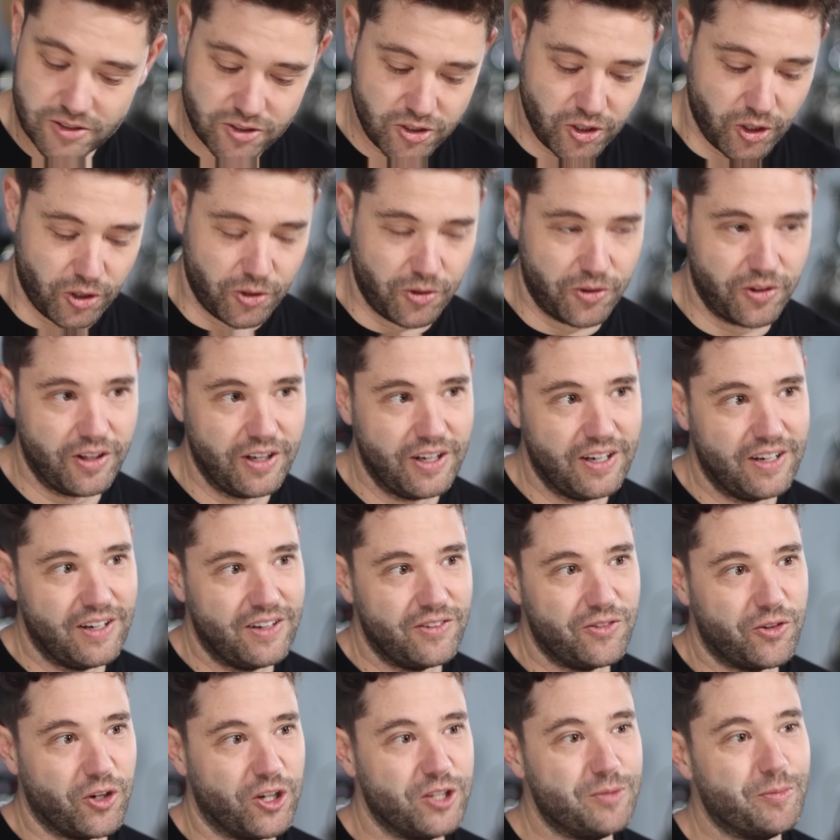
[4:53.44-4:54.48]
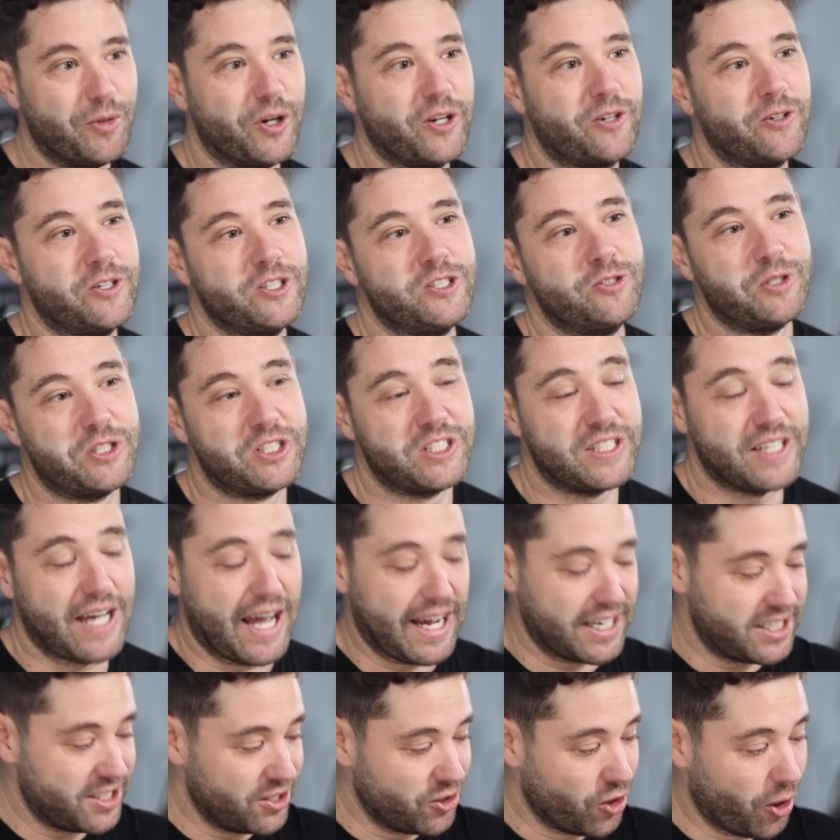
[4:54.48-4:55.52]
So those mercury switches are
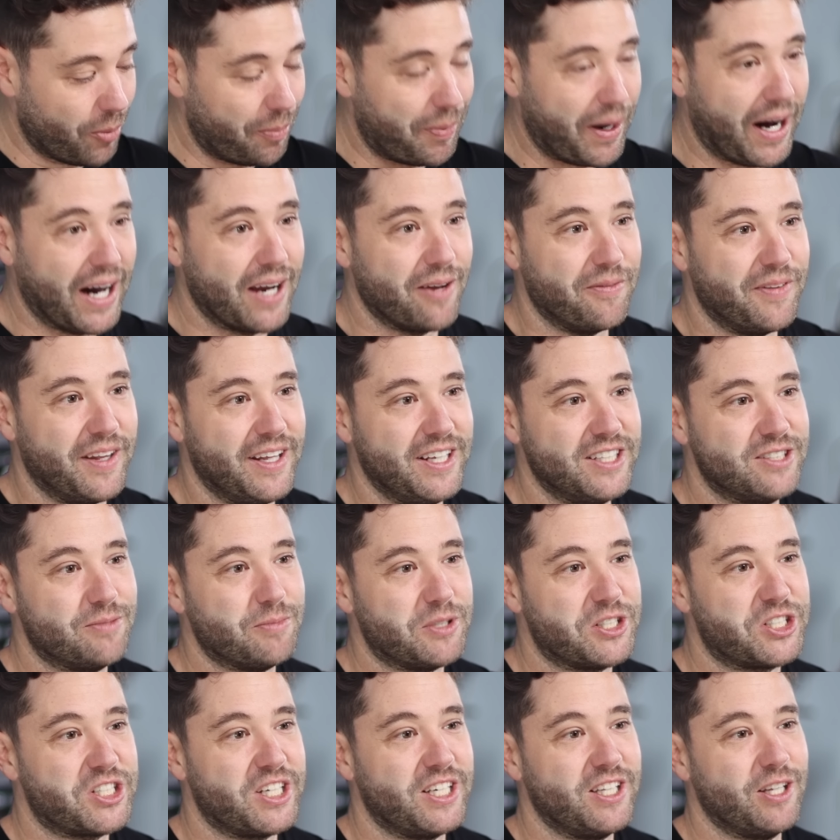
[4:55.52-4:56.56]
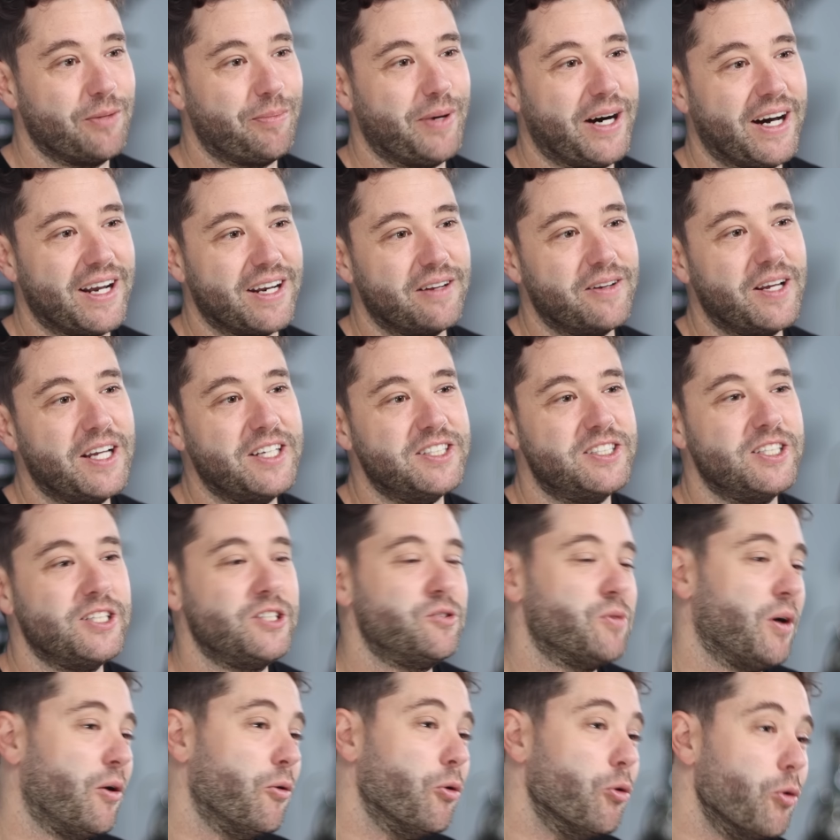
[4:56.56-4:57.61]
actually not part of this machine, they're part of an
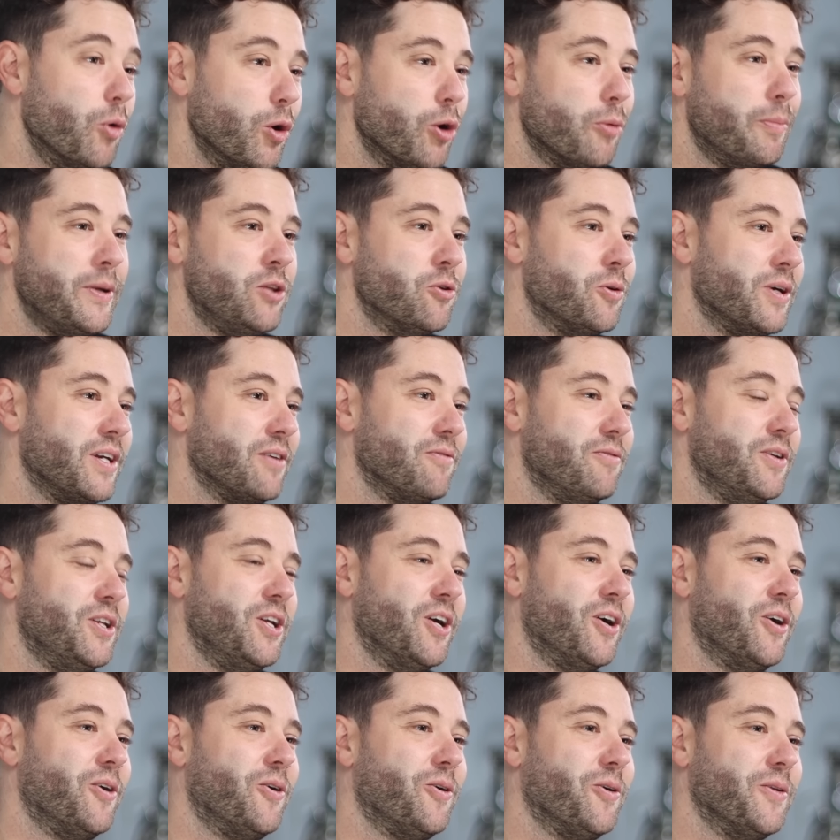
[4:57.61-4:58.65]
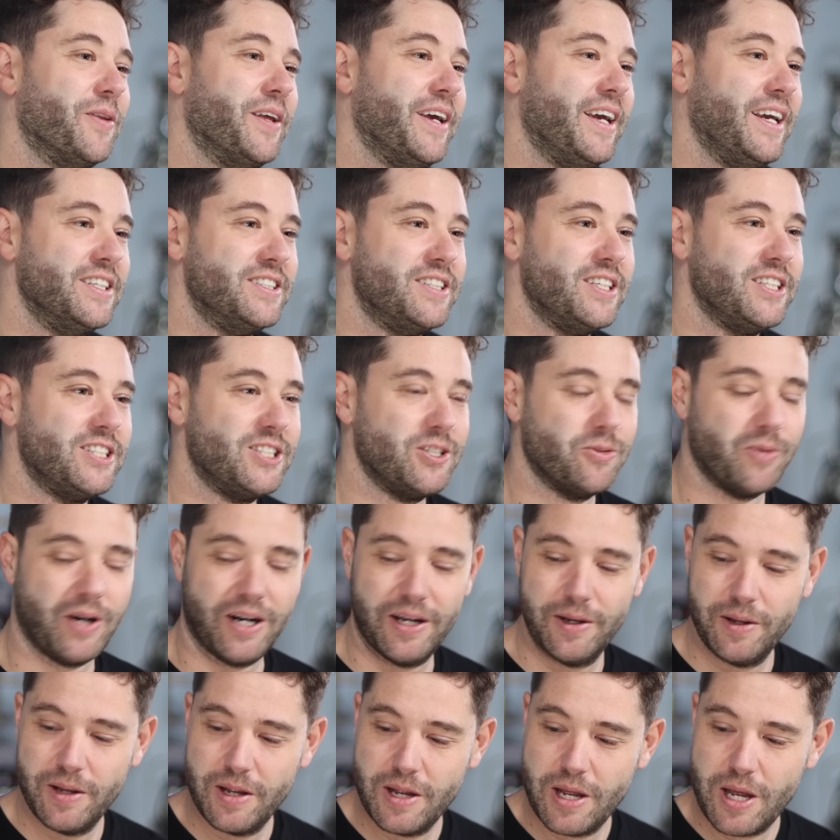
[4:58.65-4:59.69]
E61. Yep. We will be doing a video on the
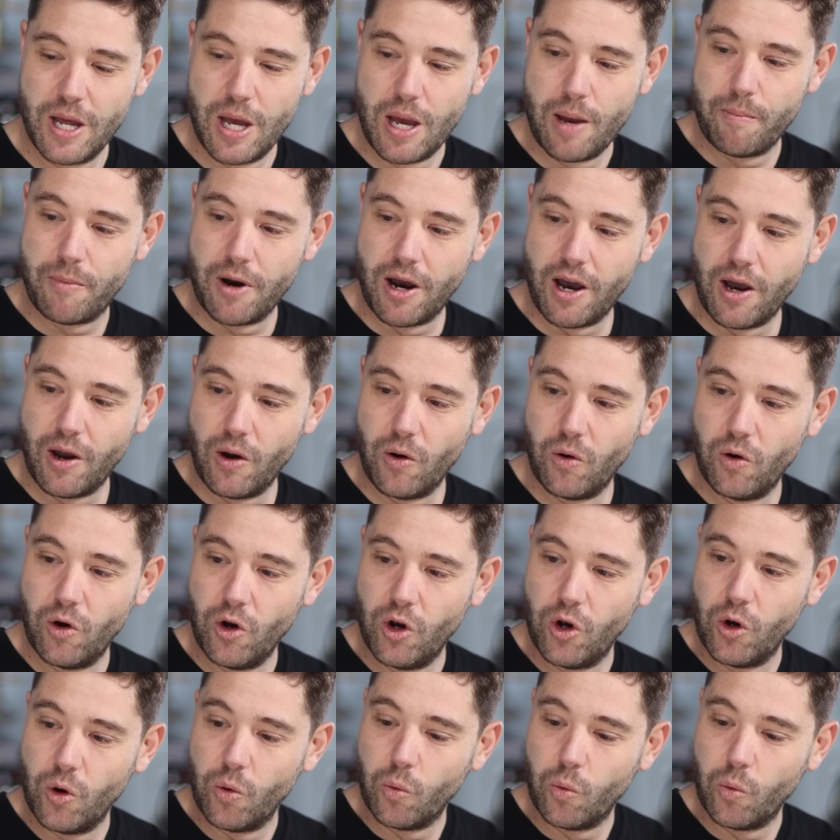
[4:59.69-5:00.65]
E61, But